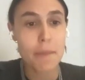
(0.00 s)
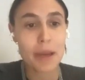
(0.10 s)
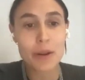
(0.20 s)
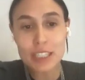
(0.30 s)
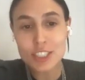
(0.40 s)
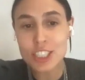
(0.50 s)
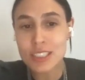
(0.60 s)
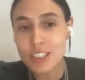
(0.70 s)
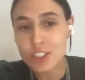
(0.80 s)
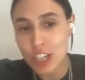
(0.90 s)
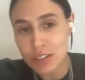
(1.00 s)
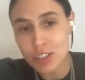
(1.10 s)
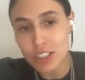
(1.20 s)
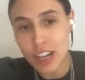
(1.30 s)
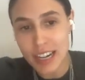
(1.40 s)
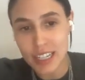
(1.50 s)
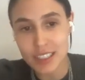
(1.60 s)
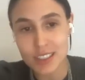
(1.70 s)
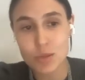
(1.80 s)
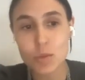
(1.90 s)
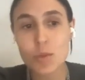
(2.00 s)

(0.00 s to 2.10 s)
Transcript: My question is a general guidance.